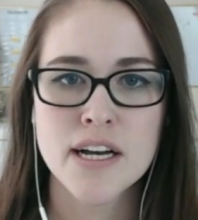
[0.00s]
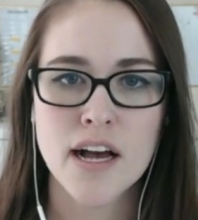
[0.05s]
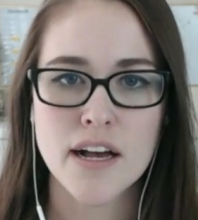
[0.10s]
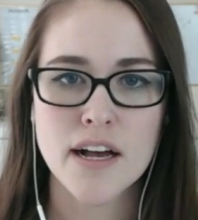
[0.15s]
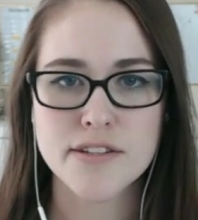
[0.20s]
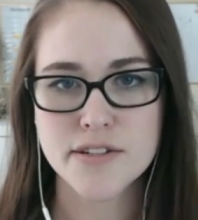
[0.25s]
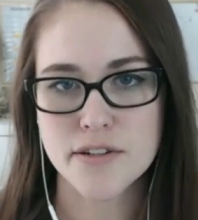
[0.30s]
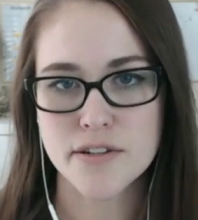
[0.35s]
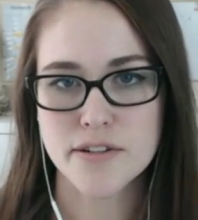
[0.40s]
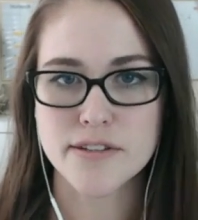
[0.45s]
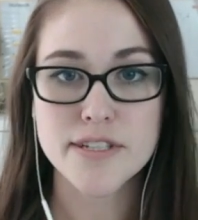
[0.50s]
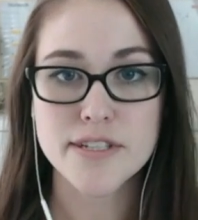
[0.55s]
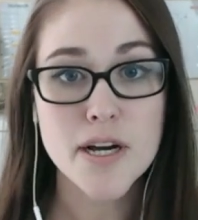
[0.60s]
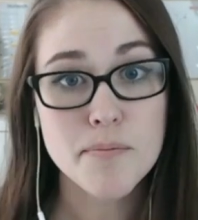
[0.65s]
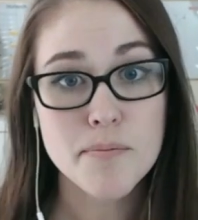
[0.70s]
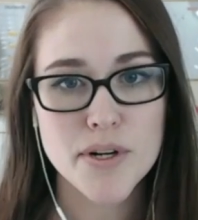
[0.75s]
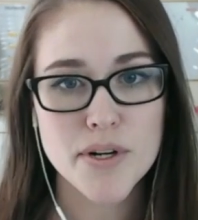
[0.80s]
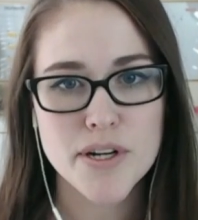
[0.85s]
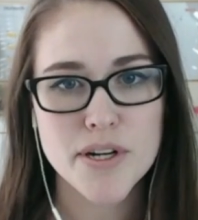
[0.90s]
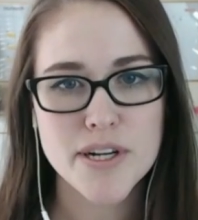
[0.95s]
a certain
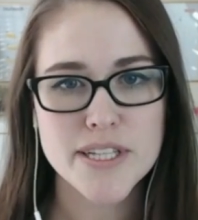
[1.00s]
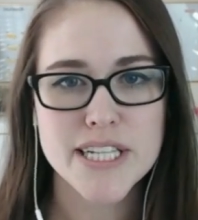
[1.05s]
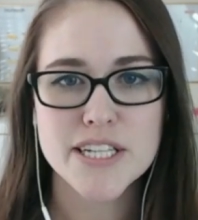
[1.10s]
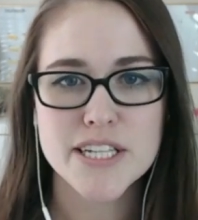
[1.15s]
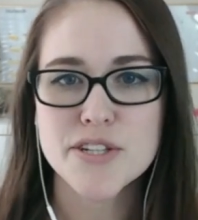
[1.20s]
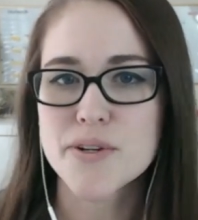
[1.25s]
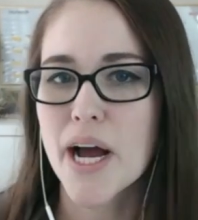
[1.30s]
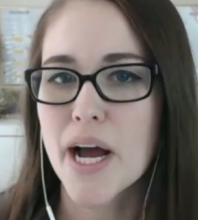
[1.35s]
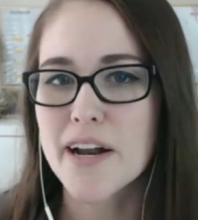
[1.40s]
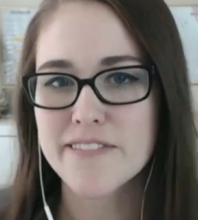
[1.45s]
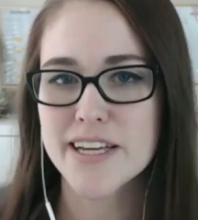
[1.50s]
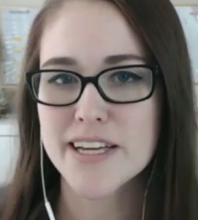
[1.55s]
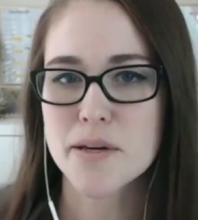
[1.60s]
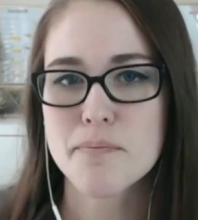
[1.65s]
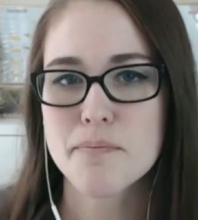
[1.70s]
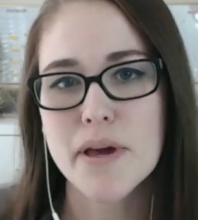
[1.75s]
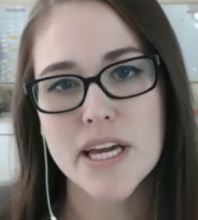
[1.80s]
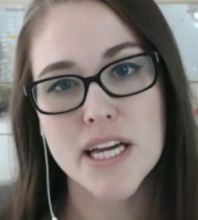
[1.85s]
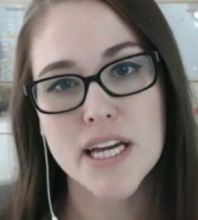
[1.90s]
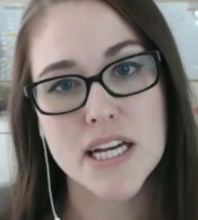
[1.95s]
number and then you kind of like
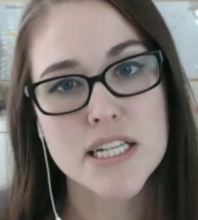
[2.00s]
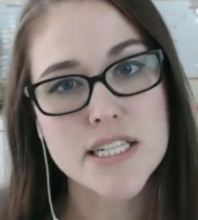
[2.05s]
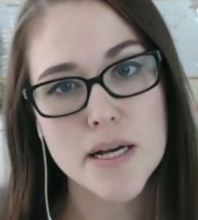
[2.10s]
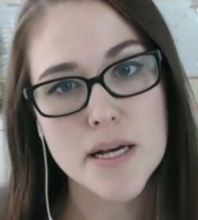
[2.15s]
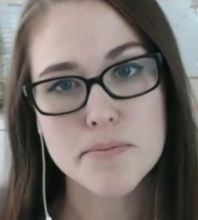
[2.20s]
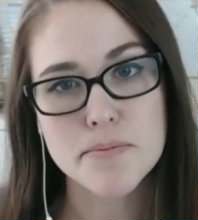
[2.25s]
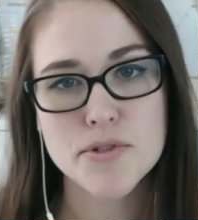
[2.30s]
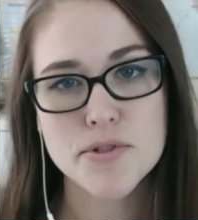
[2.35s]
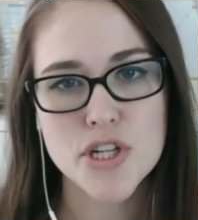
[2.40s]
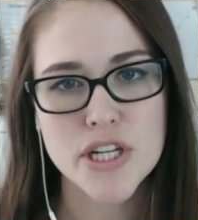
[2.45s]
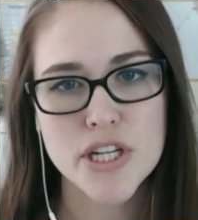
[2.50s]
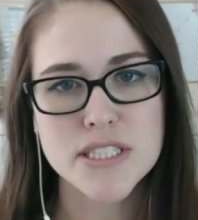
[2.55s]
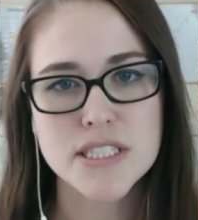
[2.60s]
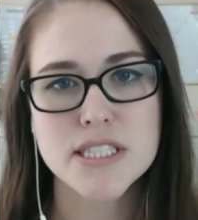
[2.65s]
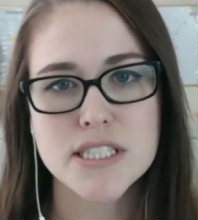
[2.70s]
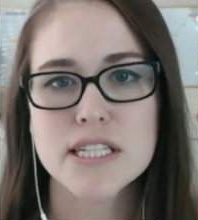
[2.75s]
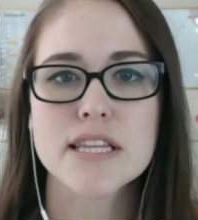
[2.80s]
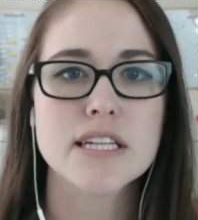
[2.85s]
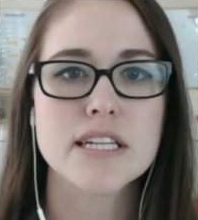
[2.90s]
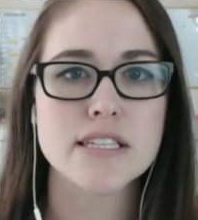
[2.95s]
make exceptions
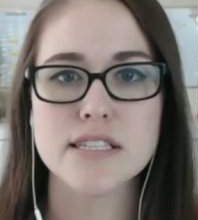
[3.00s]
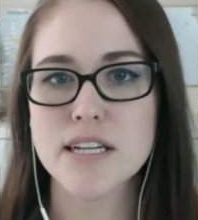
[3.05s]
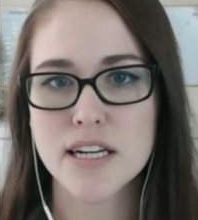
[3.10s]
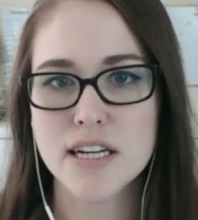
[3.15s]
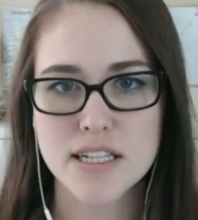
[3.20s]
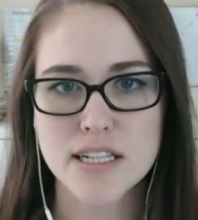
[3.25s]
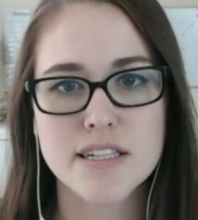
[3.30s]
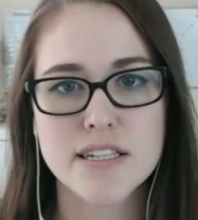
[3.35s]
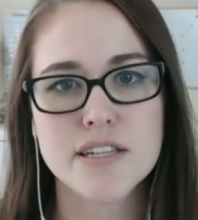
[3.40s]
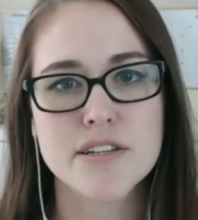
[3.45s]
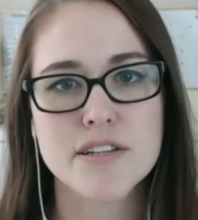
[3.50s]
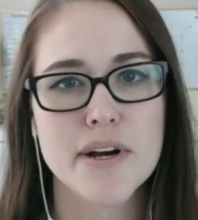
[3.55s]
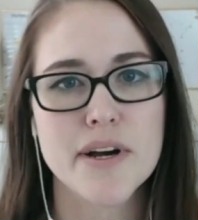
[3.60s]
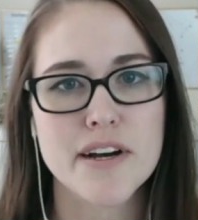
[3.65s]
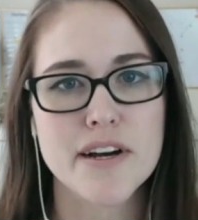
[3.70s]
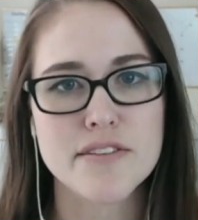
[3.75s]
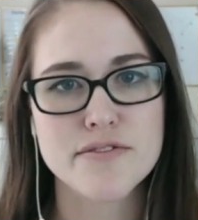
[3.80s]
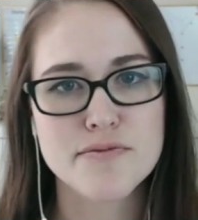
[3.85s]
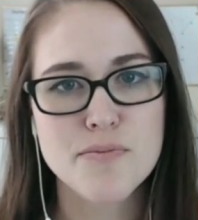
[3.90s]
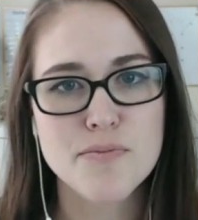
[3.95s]
and then suddenly you
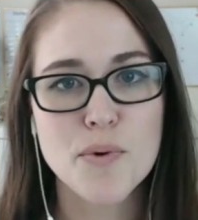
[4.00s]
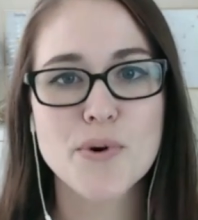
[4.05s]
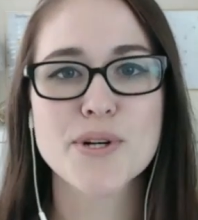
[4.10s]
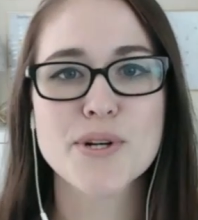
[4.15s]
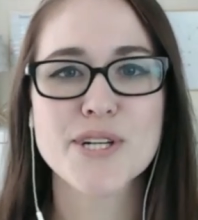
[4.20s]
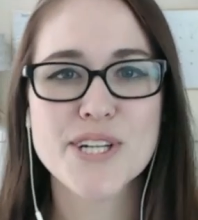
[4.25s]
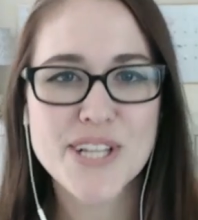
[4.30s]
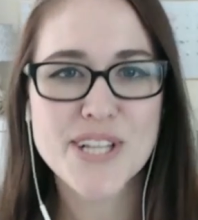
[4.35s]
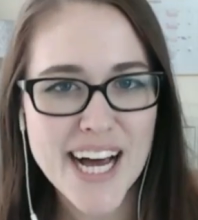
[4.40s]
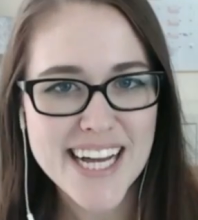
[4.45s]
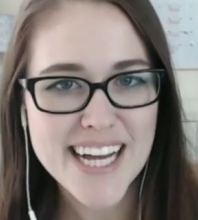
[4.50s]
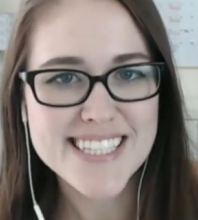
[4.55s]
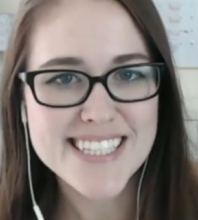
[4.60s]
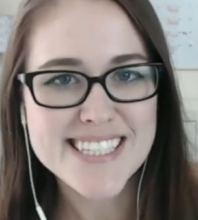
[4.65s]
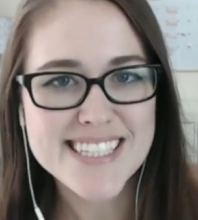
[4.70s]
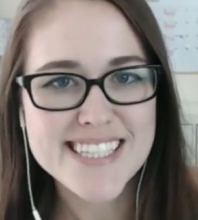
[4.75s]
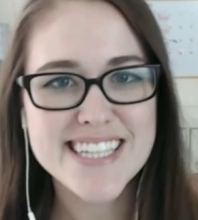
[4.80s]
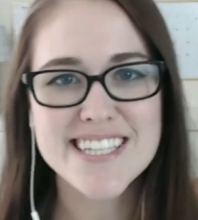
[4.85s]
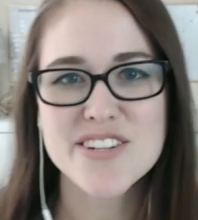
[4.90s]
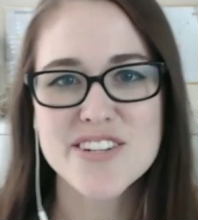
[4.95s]
have more
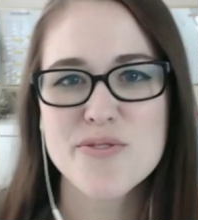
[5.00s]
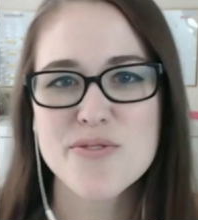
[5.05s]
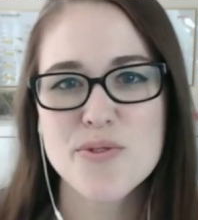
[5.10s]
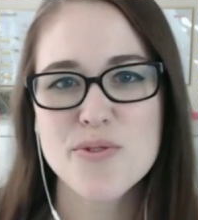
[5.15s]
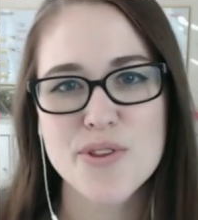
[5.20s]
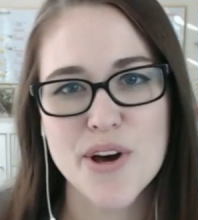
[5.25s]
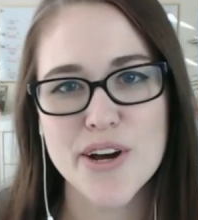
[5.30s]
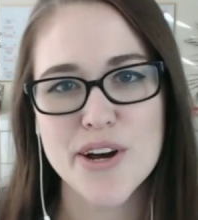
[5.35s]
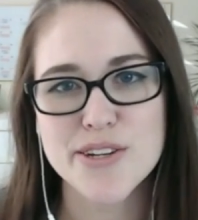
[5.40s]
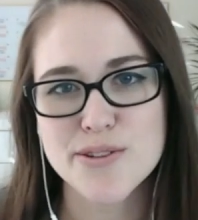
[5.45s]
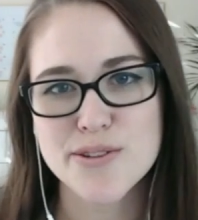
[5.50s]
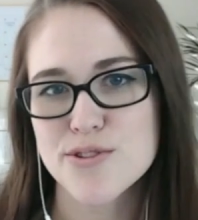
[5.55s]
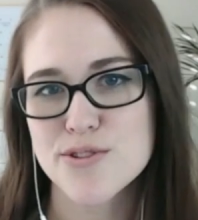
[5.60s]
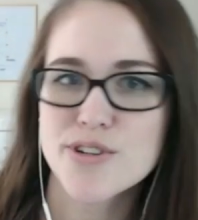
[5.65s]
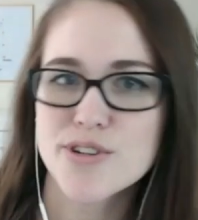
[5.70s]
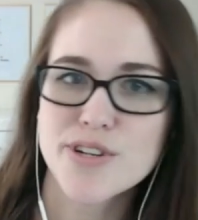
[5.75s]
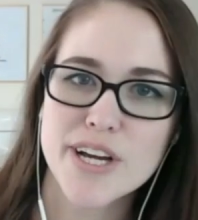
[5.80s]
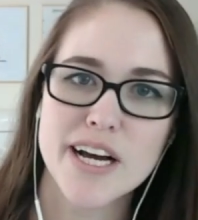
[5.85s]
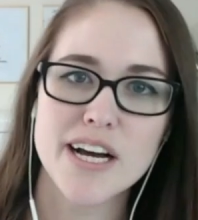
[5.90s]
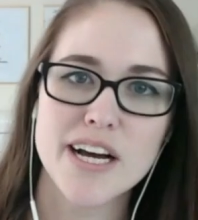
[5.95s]
clients than you thought you
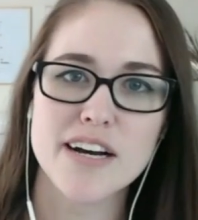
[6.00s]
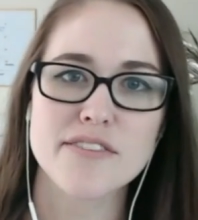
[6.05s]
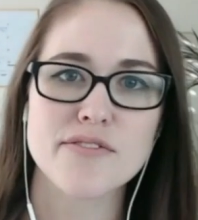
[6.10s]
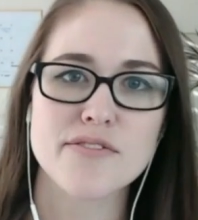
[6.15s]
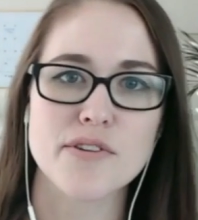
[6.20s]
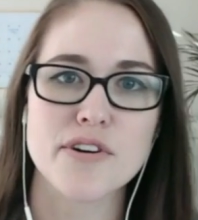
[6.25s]
should have,